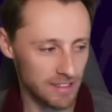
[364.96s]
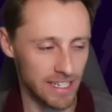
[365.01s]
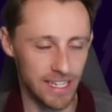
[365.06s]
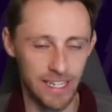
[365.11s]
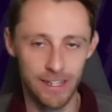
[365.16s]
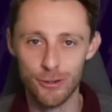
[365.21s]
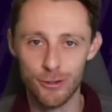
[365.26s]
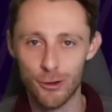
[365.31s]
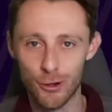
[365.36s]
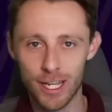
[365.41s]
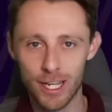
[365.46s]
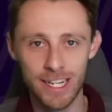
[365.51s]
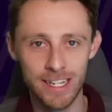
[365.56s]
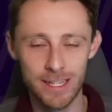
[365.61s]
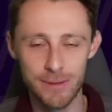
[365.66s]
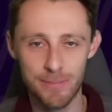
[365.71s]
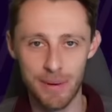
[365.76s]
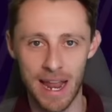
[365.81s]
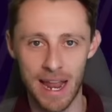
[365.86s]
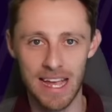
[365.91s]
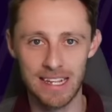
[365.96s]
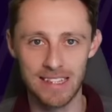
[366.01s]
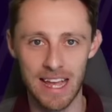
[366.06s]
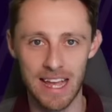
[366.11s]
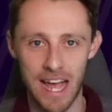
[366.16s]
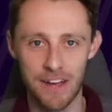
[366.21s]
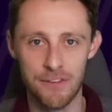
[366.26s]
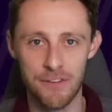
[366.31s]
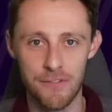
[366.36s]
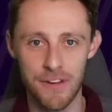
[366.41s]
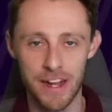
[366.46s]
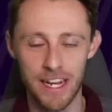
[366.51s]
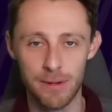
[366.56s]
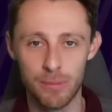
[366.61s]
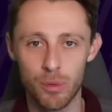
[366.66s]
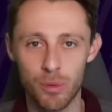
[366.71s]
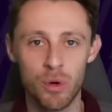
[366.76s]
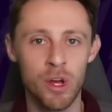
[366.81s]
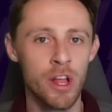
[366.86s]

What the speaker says: looking at the players that I have available,